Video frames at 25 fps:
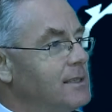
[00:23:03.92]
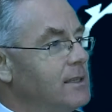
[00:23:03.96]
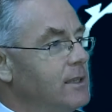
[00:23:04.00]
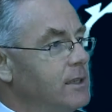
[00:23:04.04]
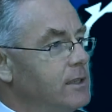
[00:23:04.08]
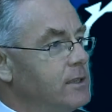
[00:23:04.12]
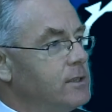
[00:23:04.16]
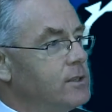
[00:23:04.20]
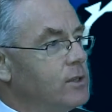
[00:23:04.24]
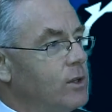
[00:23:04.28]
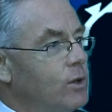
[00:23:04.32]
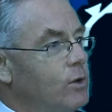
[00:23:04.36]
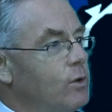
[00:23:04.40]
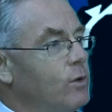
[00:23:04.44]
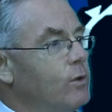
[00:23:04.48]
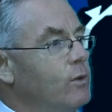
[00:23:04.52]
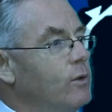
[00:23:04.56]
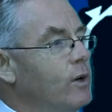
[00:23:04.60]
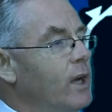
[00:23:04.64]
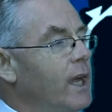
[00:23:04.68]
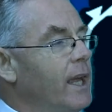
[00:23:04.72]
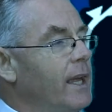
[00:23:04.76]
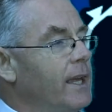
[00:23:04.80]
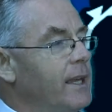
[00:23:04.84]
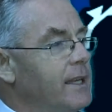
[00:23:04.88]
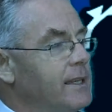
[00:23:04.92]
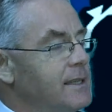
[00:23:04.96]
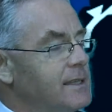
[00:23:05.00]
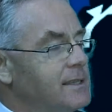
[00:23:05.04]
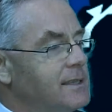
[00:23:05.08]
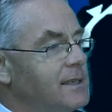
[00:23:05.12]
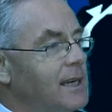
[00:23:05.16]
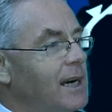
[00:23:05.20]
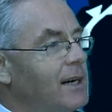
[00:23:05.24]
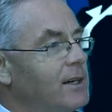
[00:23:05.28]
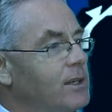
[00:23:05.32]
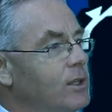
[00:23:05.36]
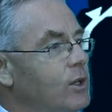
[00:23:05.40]
So
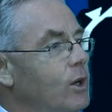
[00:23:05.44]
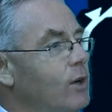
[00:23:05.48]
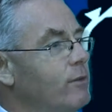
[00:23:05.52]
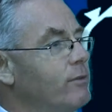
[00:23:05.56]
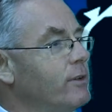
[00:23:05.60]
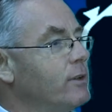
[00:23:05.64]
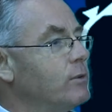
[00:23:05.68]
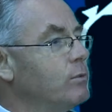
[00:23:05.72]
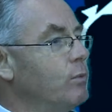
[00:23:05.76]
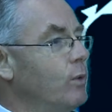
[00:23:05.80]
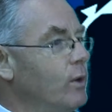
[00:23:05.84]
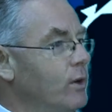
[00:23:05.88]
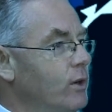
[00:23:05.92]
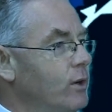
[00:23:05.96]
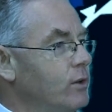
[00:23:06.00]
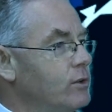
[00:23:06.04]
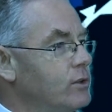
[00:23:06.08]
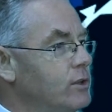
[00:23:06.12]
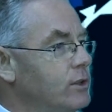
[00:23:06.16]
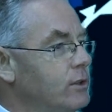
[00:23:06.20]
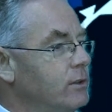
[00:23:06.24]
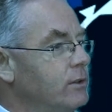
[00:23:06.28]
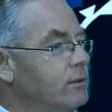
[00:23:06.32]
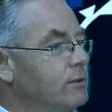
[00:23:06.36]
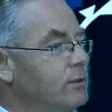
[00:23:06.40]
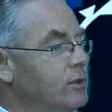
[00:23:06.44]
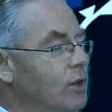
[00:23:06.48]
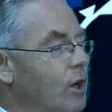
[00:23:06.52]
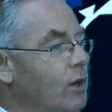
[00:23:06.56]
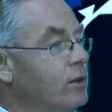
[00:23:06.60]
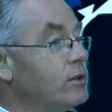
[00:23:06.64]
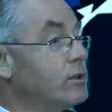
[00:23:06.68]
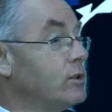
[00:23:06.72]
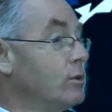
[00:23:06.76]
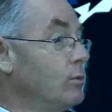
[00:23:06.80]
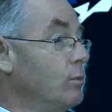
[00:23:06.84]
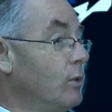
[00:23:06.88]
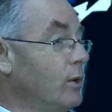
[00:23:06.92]
starting off at 100, not
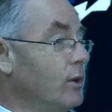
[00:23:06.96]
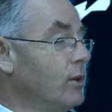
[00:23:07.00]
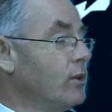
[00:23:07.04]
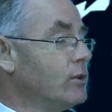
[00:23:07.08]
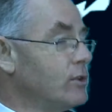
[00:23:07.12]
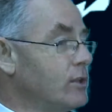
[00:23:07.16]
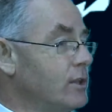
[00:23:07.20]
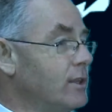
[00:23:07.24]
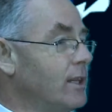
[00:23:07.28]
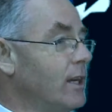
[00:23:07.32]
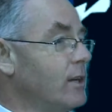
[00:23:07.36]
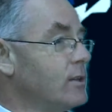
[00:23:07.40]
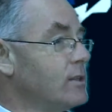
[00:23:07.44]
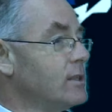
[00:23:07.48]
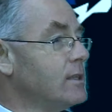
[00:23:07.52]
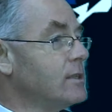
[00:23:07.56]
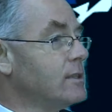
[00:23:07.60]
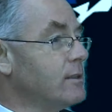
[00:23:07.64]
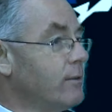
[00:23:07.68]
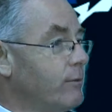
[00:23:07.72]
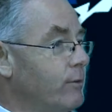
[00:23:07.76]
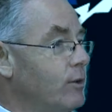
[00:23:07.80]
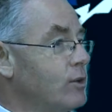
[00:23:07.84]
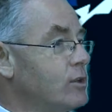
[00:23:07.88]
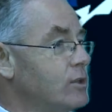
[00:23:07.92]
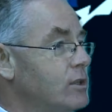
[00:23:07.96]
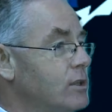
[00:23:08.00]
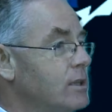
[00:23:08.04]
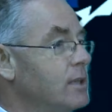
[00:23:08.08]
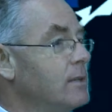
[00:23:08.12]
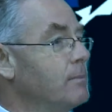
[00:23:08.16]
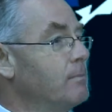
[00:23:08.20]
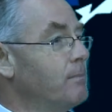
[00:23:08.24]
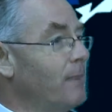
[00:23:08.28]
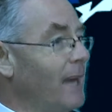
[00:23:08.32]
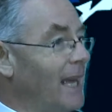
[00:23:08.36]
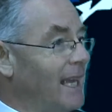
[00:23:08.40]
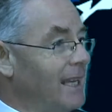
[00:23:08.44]
to 100,000 is the first
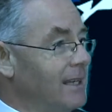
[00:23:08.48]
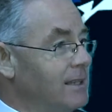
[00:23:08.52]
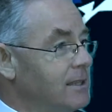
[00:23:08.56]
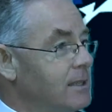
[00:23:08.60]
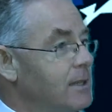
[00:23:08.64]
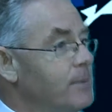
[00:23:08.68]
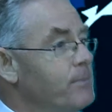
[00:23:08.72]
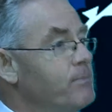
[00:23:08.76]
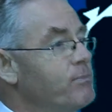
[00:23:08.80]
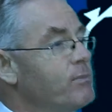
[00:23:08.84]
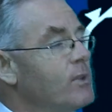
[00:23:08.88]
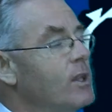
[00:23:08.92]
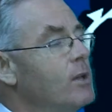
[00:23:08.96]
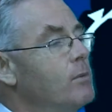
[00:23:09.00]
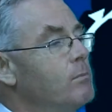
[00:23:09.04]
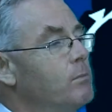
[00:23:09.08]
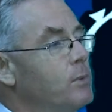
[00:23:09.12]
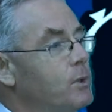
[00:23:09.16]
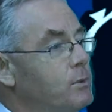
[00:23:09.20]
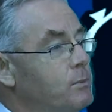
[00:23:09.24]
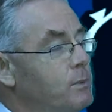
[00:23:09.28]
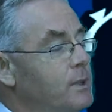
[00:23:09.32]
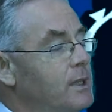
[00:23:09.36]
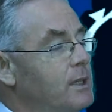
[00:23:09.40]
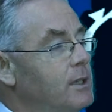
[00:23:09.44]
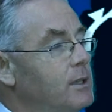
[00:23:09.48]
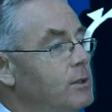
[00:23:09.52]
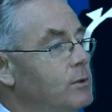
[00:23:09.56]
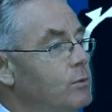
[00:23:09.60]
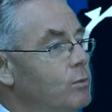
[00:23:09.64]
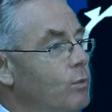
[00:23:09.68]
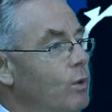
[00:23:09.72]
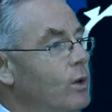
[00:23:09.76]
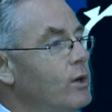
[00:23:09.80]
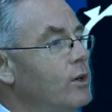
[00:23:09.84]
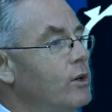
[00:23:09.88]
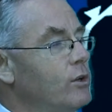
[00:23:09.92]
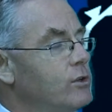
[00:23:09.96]
band, but between
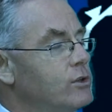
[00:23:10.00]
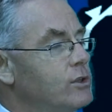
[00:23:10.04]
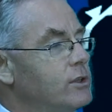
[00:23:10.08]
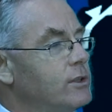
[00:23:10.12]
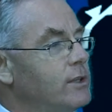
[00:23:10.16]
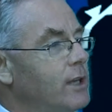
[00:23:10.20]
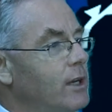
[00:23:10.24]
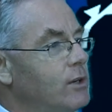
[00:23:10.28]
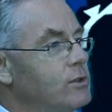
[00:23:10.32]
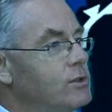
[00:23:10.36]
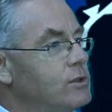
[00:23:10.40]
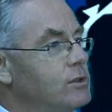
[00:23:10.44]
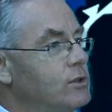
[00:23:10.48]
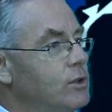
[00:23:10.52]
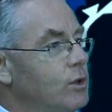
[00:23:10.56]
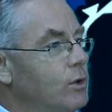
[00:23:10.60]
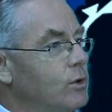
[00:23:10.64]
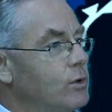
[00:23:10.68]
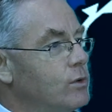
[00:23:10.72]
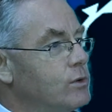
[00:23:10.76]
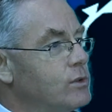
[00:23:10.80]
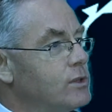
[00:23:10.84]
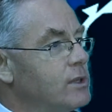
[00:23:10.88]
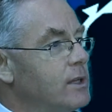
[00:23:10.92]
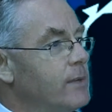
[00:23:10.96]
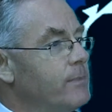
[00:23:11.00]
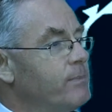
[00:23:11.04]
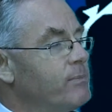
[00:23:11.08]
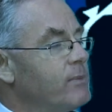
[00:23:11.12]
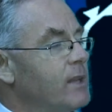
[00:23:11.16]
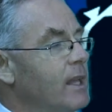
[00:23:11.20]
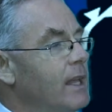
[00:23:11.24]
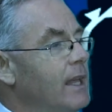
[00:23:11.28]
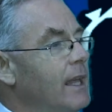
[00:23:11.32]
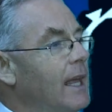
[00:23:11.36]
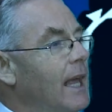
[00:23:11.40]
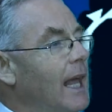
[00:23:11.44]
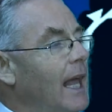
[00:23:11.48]
€100,000
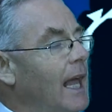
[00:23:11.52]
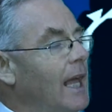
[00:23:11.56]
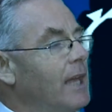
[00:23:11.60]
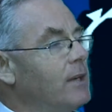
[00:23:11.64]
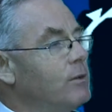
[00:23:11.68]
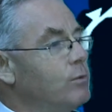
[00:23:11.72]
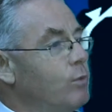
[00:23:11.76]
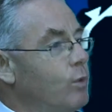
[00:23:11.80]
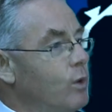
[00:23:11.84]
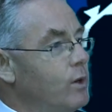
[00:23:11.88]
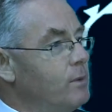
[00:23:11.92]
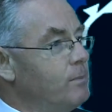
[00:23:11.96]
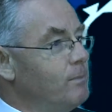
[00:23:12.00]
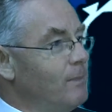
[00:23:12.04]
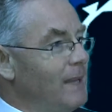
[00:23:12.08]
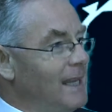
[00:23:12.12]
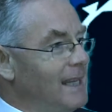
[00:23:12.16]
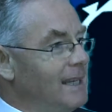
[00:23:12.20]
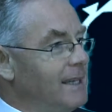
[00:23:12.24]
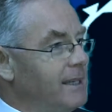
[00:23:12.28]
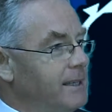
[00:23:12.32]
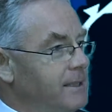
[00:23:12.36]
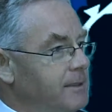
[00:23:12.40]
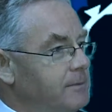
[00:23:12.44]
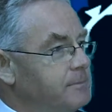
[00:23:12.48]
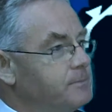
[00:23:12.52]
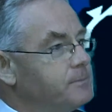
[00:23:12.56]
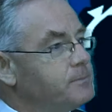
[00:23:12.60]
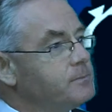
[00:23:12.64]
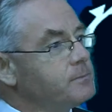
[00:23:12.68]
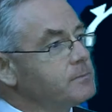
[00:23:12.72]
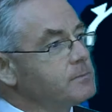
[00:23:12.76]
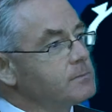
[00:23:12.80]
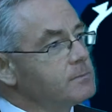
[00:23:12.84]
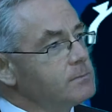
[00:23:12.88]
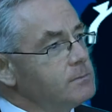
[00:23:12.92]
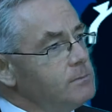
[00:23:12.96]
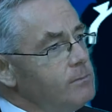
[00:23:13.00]
and 1 million,
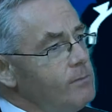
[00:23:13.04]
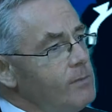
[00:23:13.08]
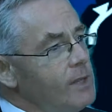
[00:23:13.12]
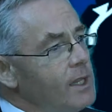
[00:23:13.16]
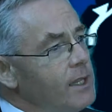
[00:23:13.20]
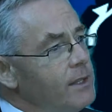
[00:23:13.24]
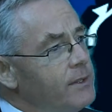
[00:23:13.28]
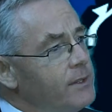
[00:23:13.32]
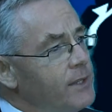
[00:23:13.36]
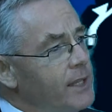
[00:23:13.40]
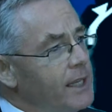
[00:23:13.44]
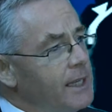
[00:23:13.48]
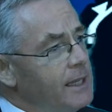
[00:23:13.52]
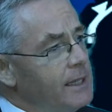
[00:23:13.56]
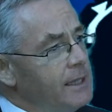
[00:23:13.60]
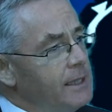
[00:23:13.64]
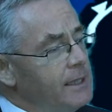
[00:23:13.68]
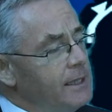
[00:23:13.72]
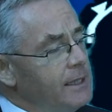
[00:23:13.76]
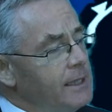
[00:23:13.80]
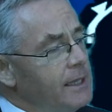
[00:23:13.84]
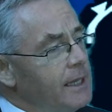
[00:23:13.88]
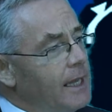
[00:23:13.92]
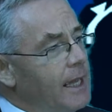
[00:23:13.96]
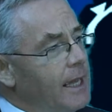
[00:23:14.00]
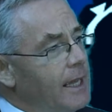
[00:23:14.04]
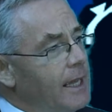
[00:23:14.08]
the